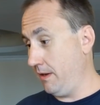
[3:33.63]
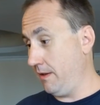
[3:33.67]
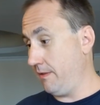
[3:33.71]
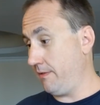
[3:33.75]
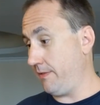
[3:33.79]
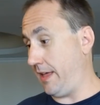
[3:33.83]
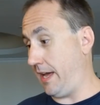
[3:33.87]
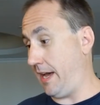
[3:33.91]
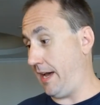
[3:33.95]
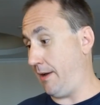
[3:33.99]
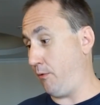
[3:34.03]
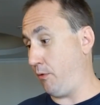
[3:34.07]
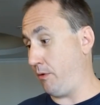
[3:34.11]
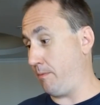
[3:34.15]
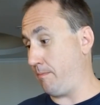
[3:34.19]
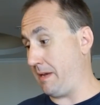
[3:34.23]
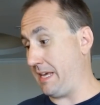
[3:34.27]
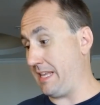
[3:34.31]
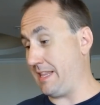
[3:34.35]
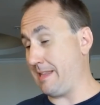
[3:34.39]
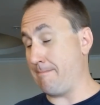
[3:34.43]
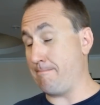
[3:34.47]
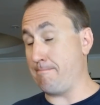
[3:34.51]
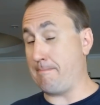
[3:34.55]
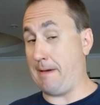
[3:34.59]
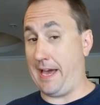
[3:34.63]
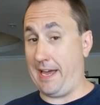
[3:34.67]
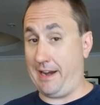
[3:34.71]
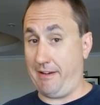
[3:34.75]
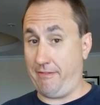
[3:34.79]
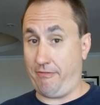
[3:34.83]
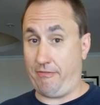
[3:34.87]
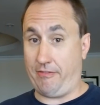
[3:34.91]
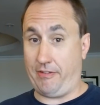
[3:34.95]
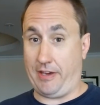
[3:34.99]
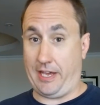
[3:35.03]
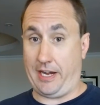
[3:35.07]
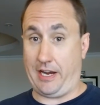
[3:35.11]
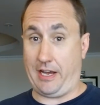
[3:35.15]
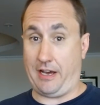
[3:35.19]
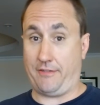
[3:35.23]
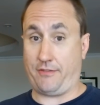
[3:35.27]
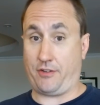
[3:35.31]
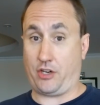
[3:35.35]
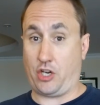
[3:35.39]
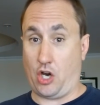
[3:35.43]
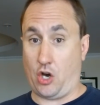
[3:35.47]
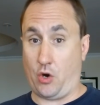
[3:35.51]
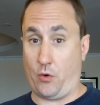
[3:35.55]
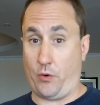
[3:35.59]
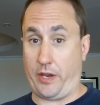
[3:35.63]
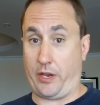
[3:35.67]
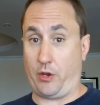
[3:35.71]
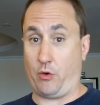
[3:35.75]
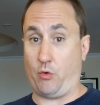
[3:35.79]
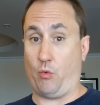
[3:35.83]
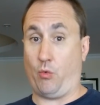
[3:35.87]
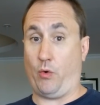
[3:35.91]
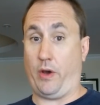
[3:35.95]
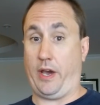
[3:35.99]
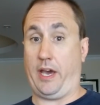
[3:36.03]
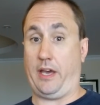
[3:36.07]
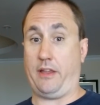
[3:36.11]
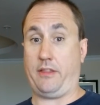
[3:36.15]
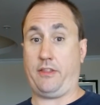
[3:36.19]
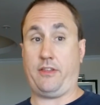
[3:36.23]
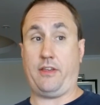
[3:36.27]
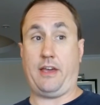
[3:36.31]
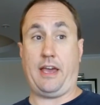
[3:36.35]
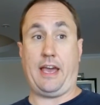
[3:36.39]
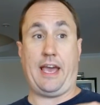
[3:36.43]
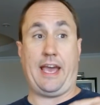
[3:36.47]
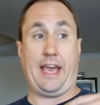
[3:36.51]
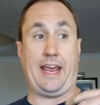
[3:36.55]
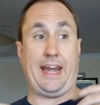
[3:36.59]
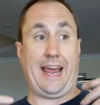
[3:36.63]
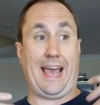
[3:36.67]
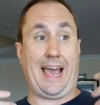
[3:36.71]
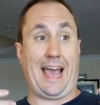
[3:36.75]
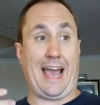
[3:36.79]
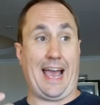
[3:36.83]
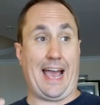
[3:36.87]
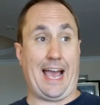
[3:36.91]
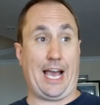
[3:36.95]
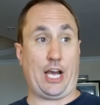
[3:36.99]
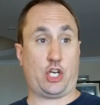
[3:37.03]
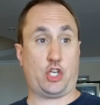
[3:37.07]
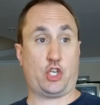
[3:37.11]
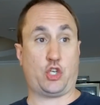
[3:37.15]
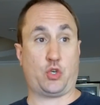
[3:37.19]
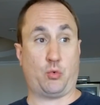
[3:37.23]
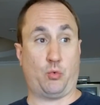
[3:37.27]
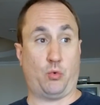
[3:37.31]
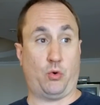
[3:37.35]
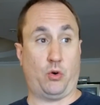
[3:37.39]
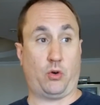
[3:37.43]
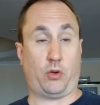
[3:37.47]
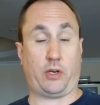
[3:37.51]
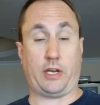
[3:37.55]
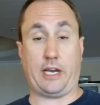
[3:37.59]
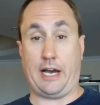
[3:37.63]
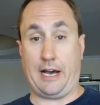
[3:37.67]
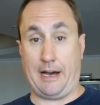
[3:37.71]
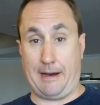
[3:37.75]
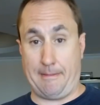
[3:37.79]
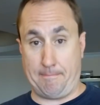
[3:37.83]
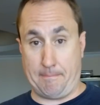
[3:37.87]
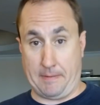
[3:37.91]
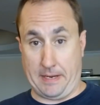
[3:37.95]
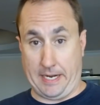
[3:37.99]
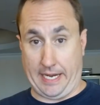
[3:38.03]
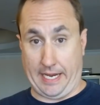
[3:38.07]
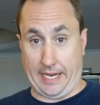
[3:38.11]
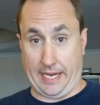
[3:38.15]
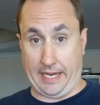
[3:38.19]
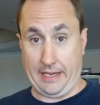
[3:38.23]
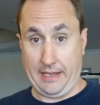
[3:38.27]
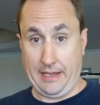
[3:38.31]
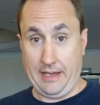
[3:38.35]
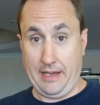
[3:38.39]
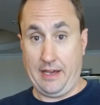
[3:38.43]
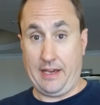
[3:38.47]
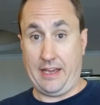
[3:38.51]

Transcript: That would be the benefit of going with an actual company,